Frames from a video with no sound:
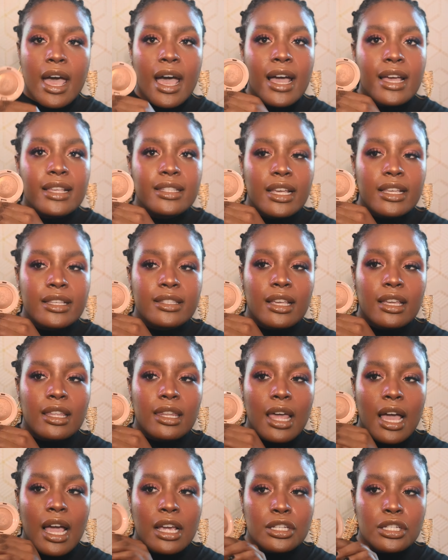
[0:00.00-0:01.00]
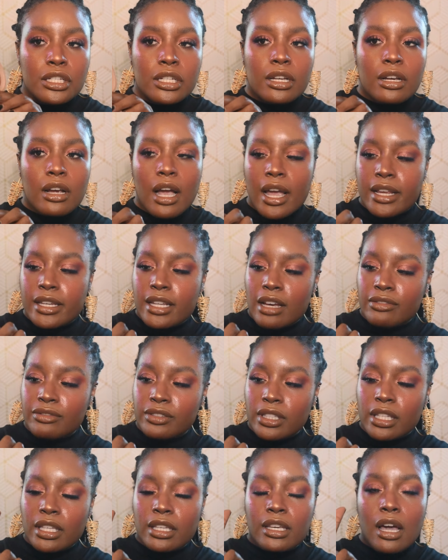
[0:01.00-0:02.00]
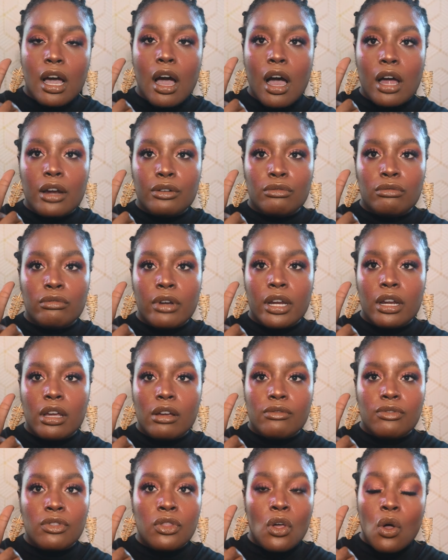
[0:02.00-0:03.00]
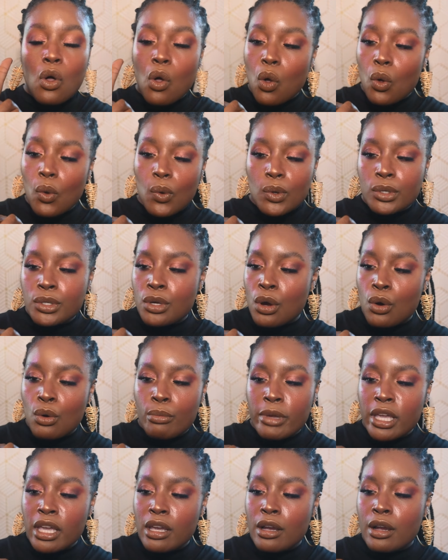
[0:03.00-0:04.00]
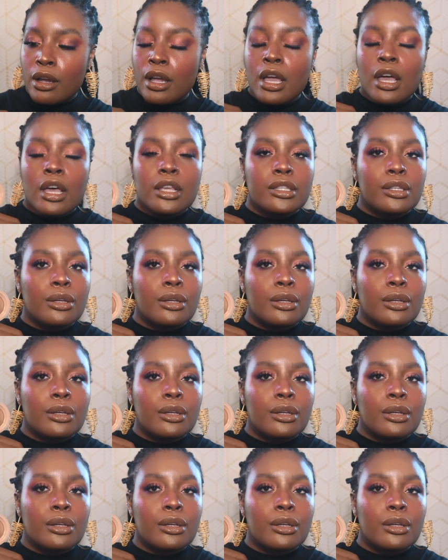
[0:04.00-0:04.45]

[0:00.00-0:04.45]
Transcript: As I said last year, I definitely got rid of the whole dome here,